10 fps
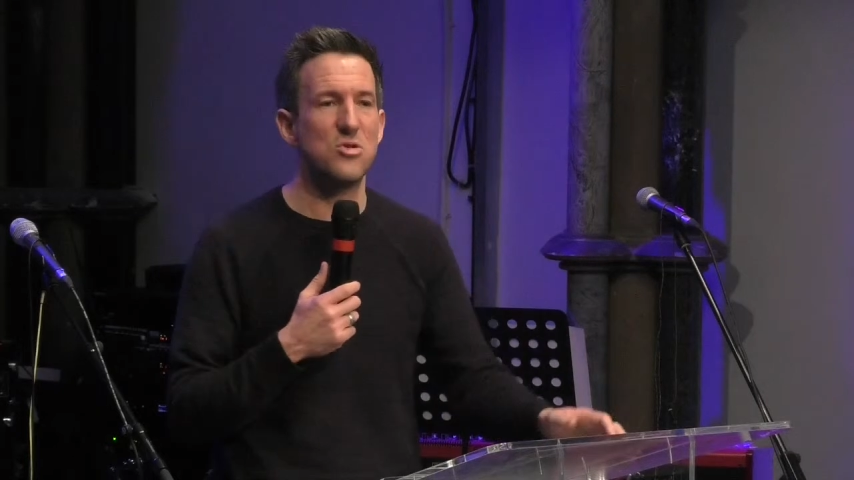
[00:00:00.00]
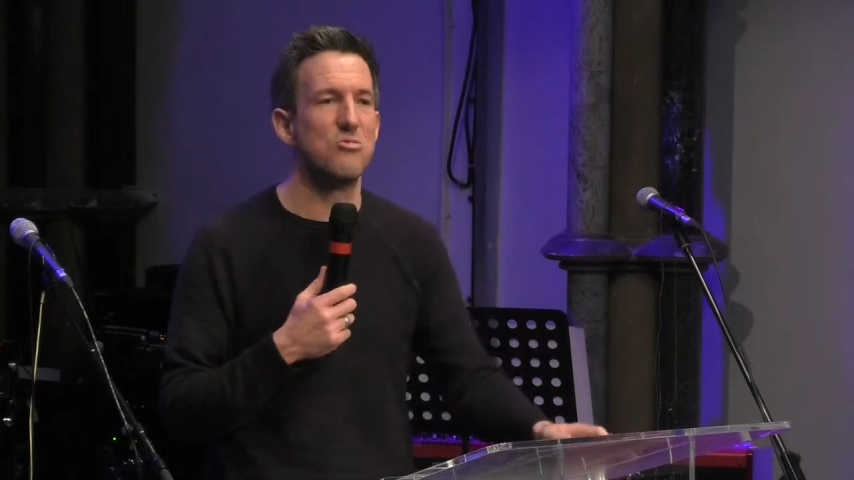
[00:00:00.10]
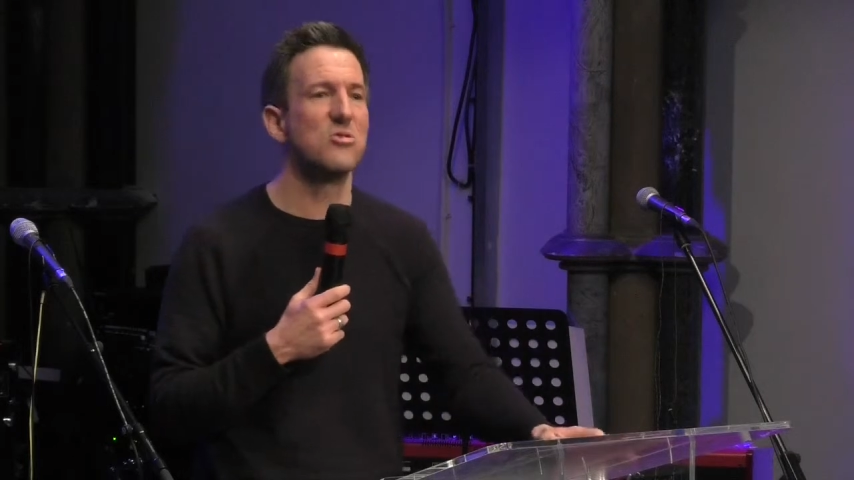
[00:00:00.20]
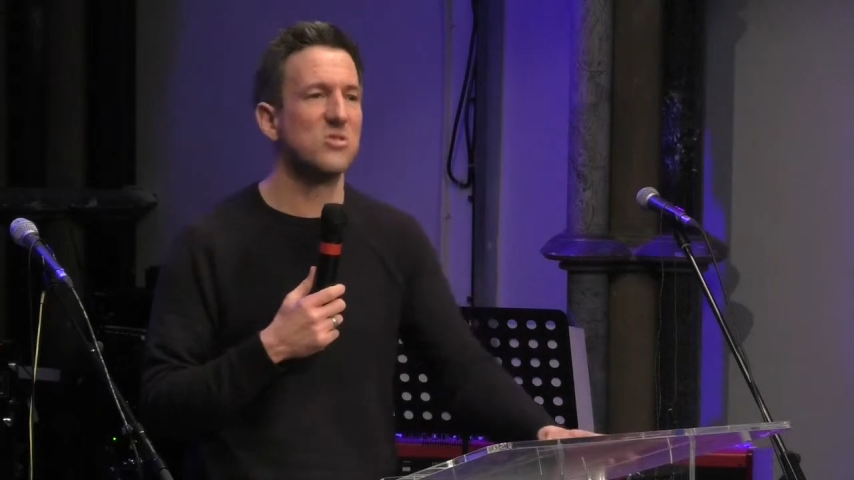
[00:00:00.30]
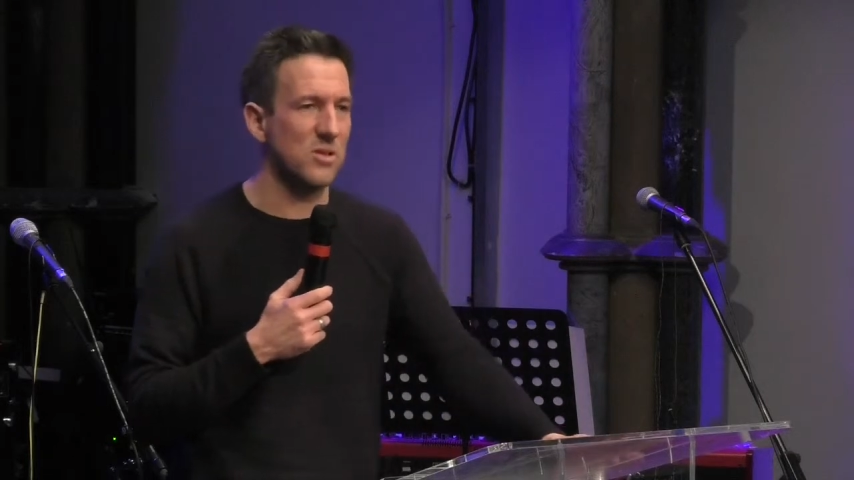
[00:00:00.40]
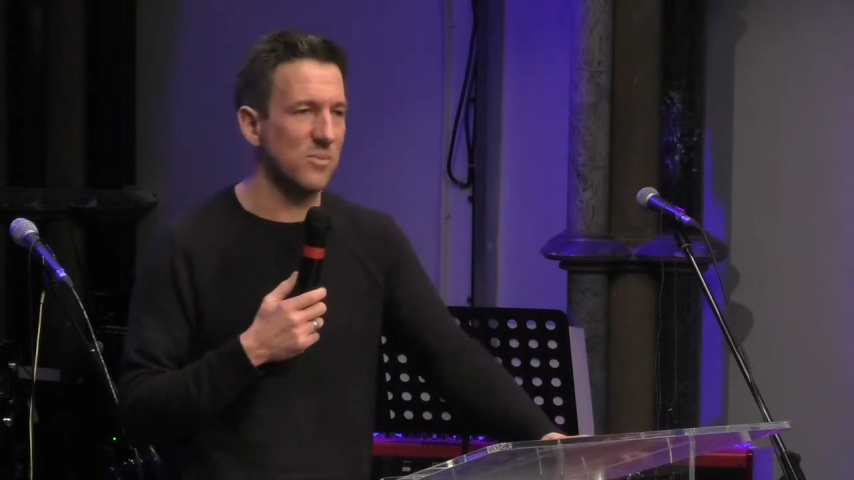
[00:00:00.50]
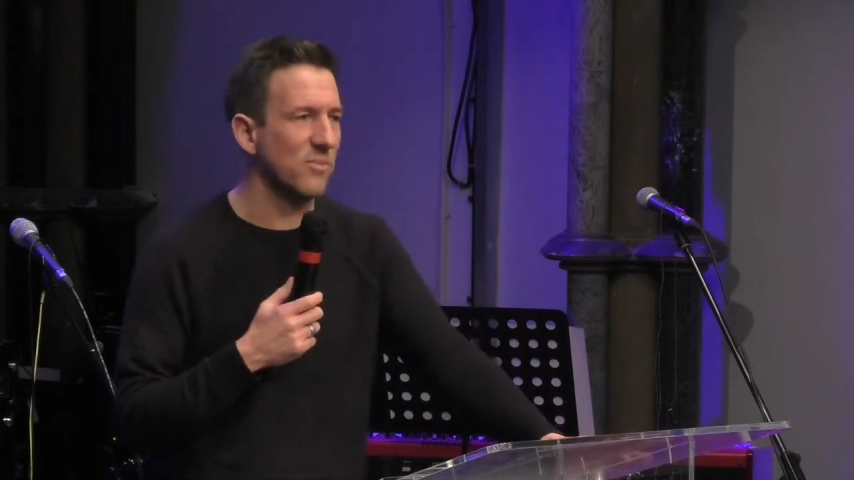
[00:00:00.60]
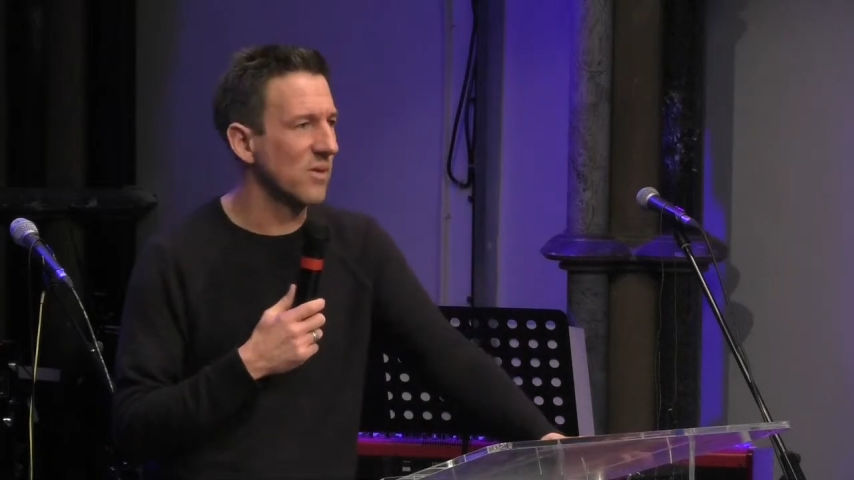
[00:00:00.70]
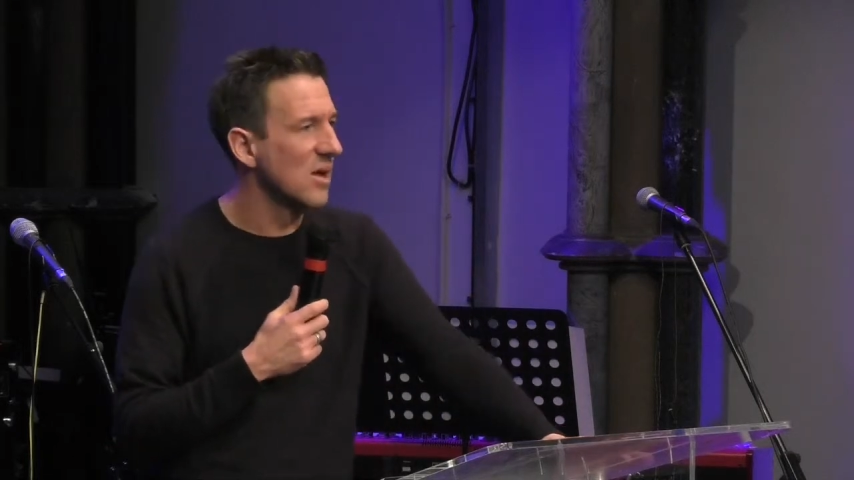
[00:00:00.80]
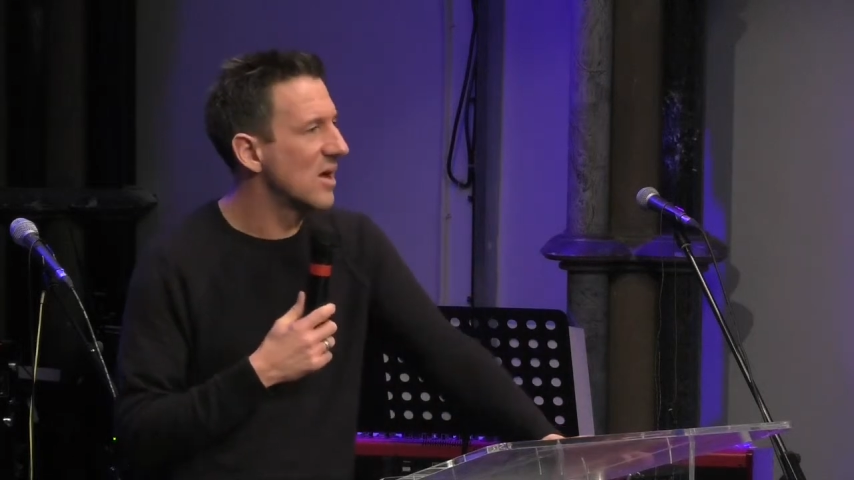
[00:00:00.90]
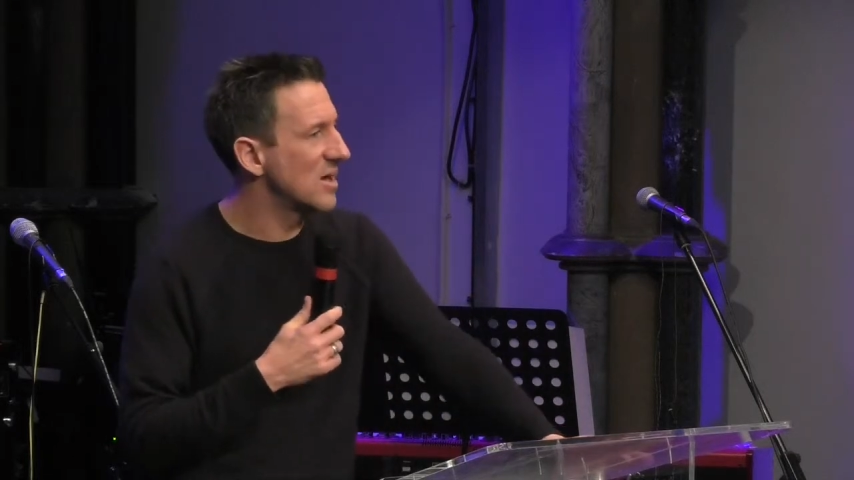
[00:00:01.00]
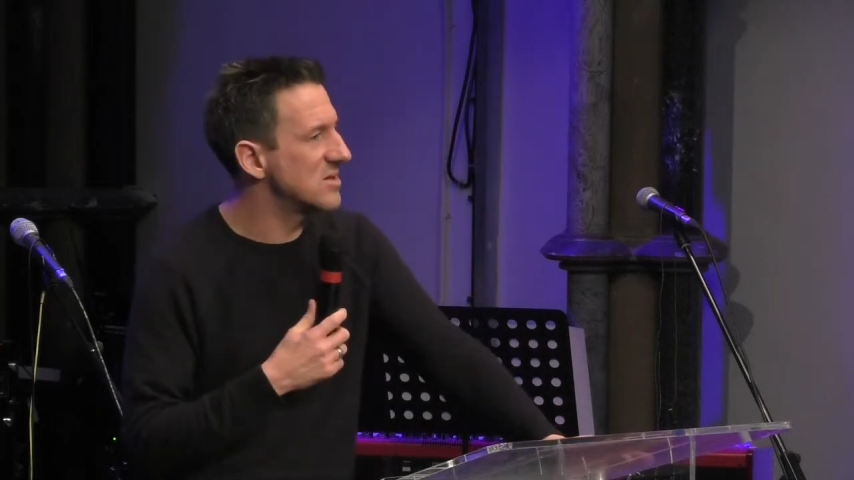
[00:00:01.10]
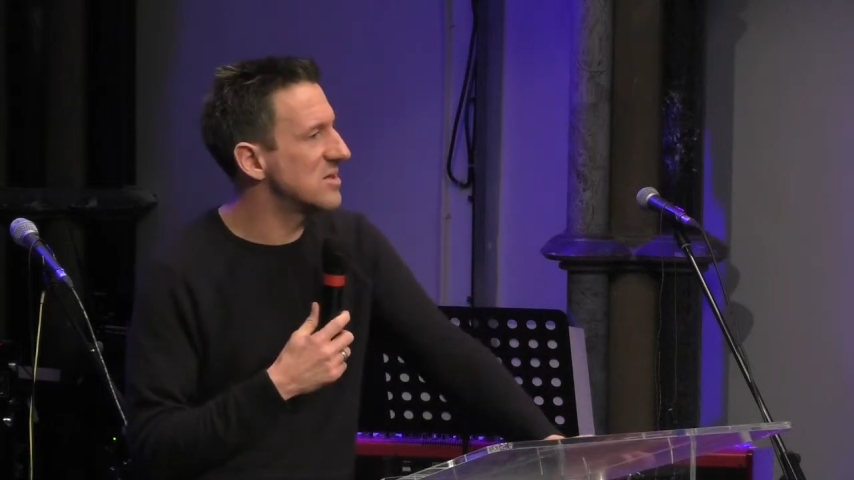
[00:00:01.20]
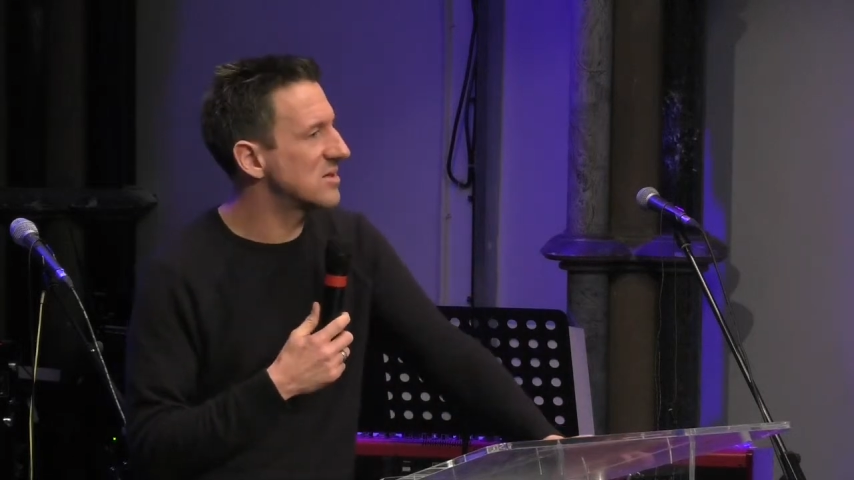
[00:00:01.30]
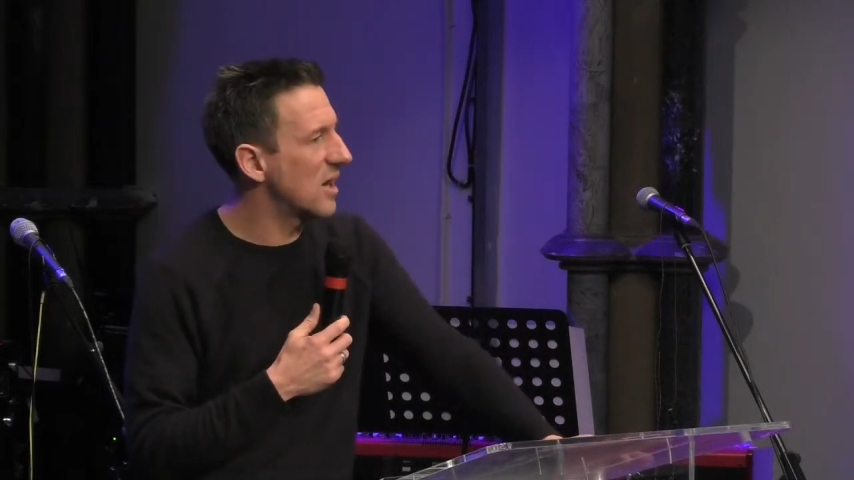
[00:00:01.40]
Jerusalem as
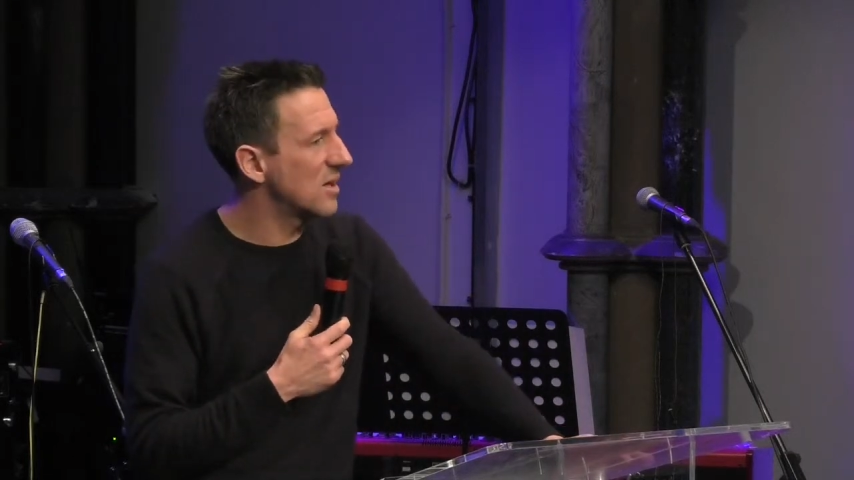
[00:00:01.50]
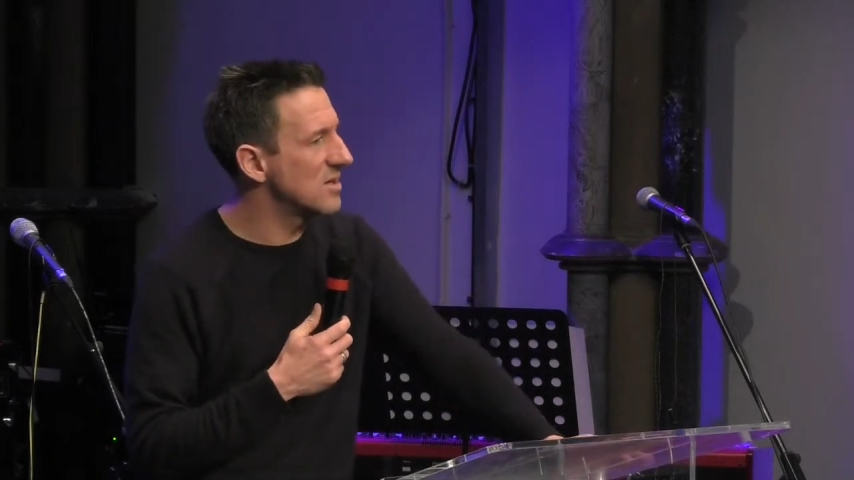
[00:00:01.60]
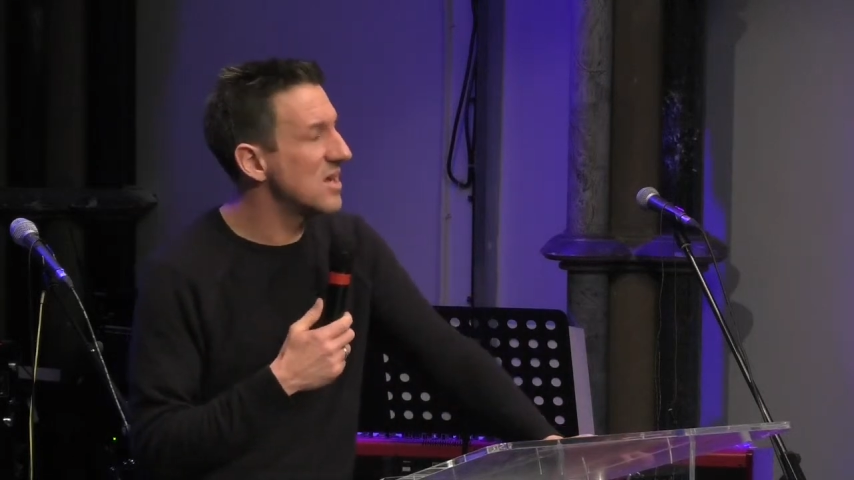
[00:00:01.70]
he's saying this.